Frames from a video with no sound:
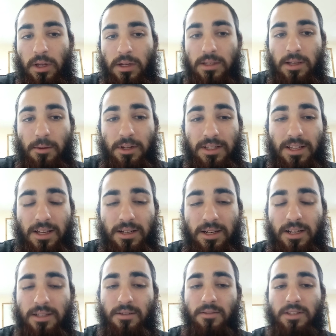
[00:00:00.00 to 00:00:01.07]
Tzemach Tzedek,
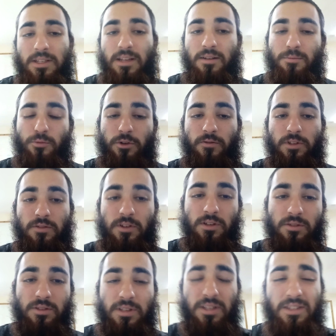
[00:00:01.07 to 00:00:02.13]
as I've said in previous
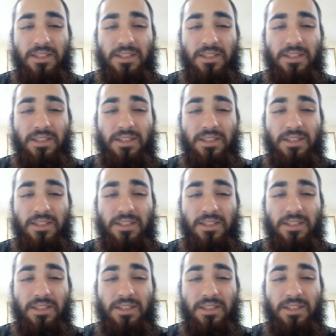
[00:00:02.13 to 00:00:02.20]
videos,